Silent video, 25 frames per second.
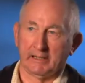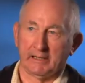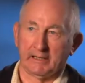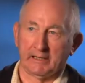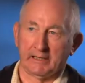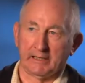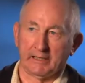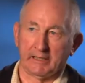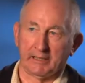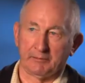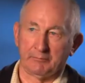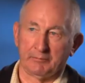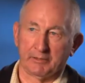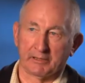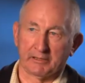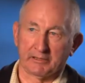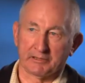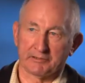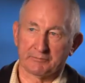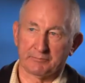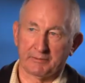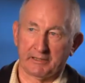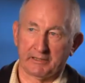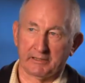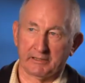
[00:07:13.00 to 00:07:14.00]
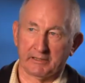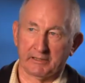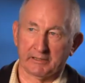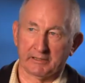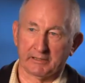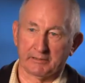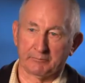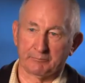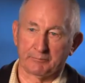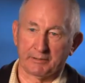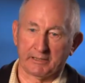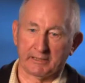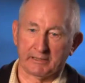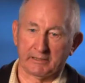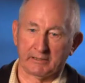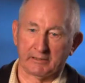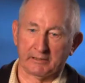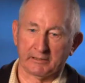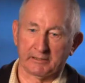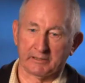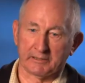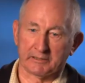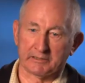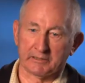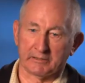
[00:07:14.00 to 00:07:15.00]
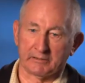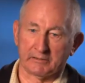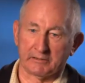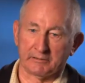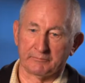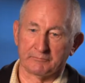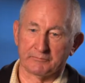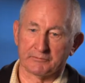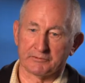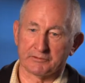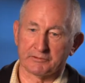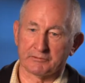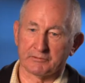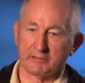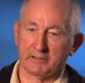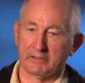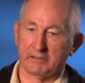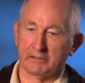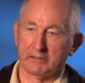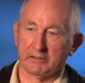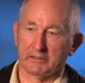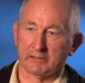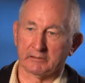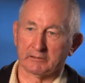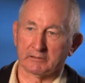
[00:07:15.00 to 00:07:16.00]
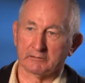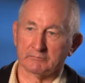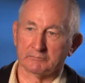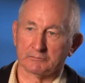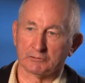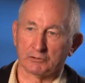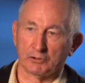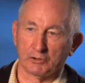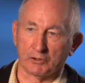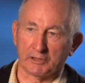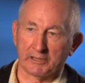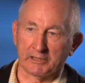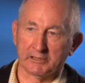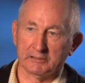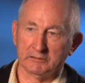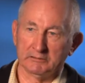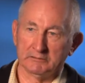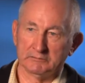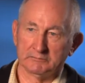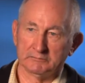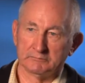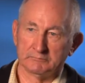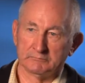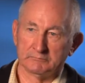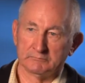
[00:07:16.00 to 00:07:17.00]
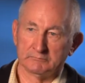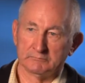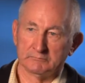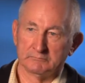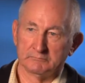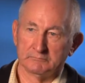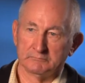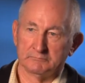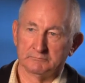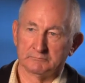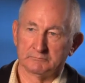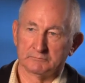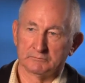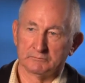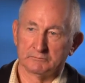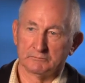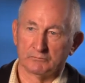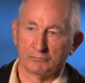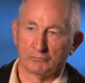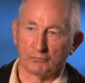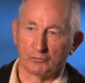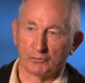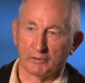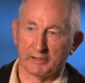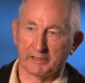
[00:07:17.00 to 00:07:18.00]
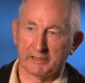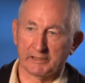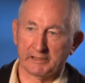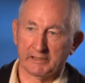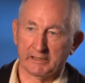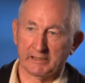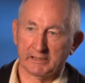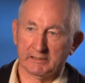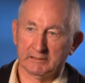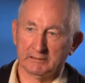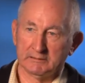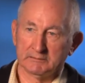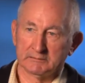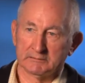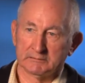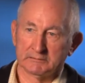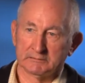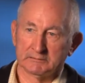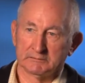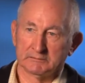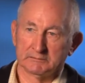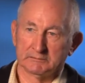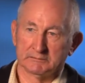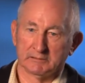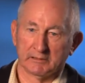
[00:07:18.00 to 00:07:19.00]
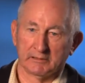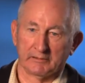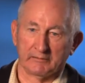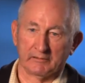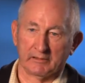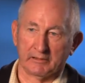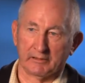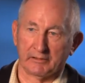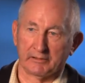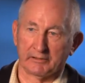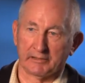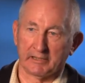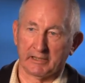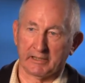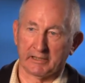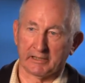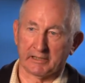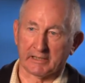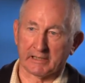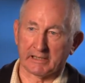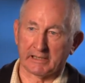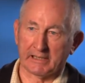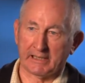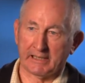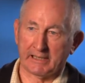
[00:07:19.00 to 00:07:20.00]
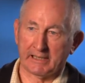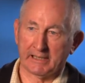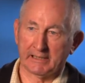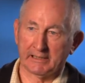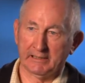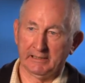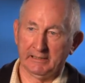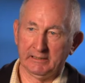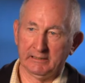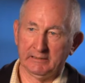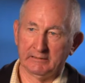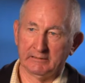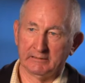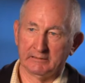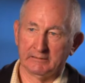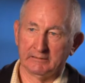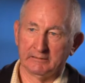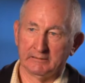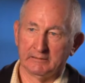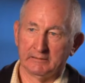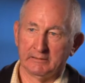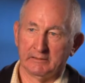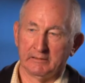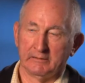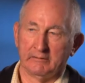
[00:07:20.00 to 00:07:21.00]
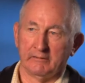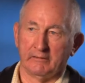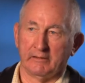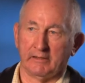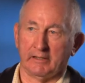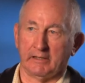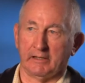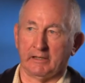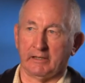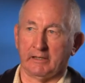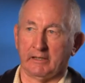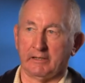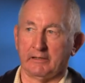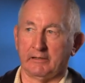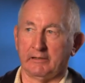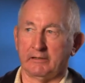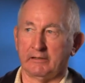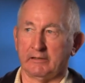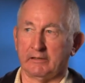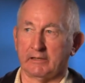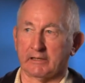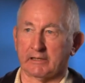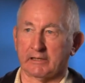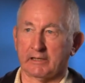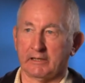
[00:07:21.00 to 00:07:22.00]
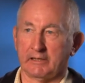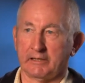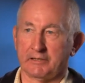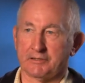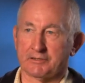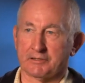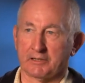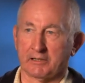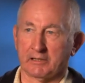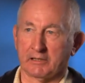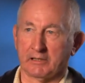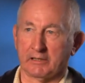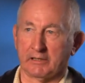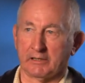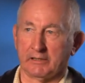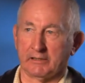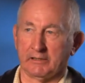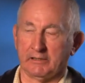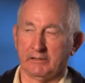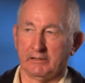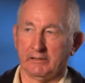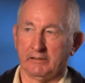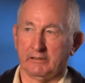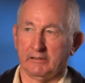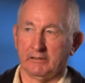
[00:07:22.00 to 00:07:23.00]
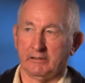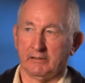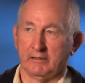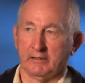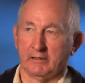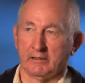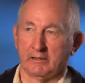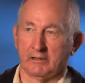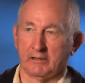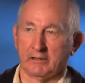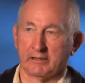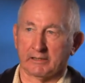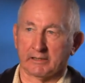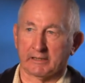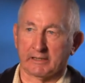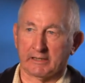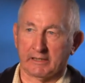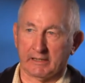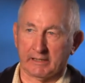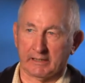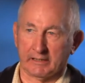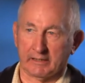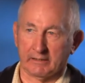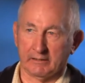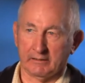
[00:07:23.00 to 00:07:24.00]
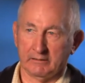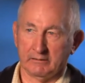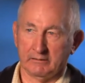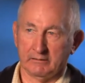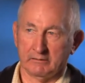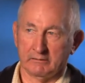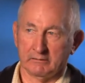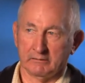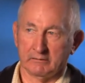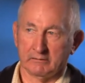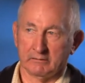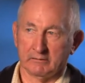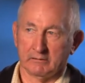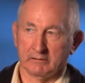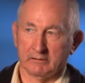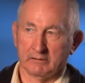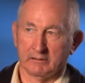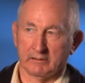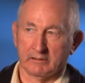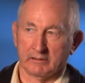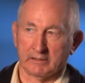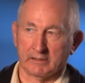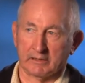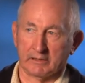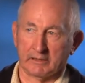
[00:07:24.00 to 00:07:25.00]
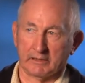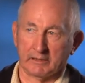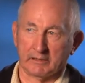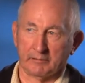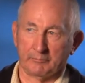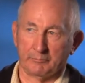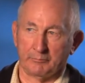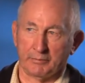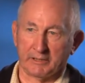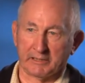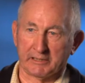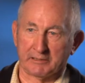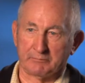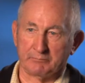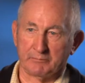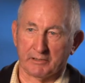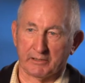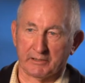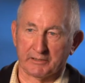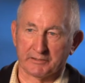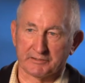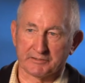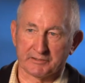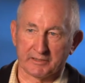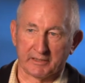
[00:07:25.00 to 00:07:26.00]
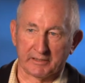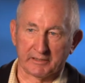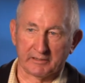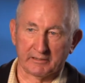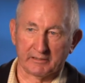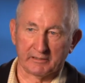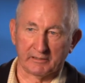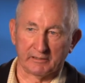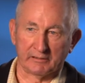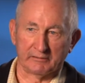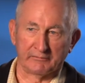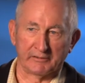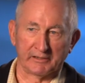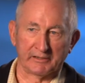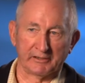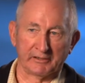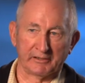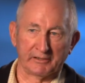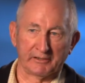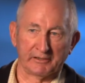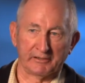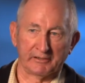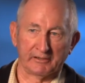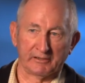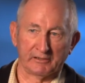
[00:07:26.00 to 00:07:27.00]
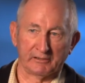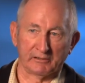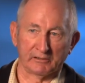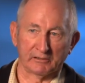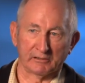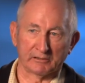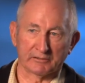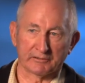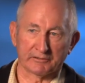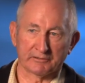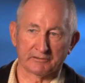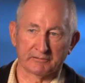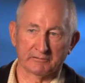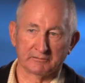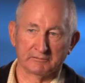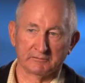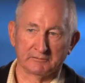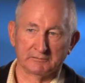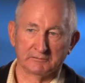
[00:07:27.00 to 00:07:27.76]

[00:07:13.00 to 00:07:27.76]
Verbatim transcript: uh, but I spend other other times uh, cooking, reading, I learned how to garden, and occasionally I can uh, beat my son over nine holes.